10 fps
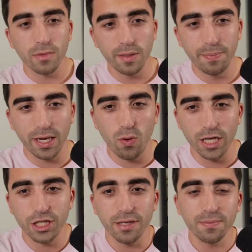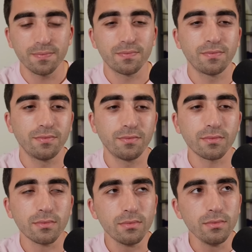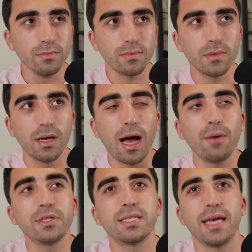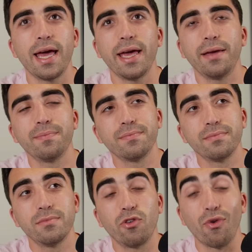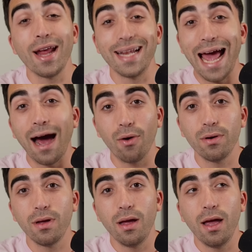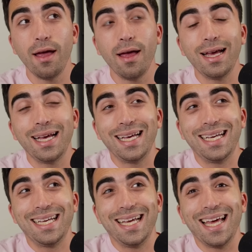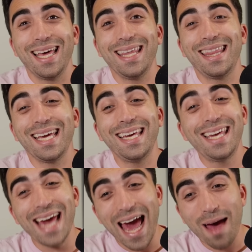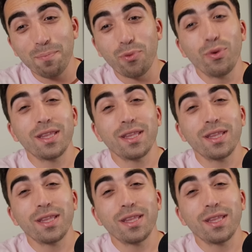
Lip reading: Big question. I would say right now, the gap with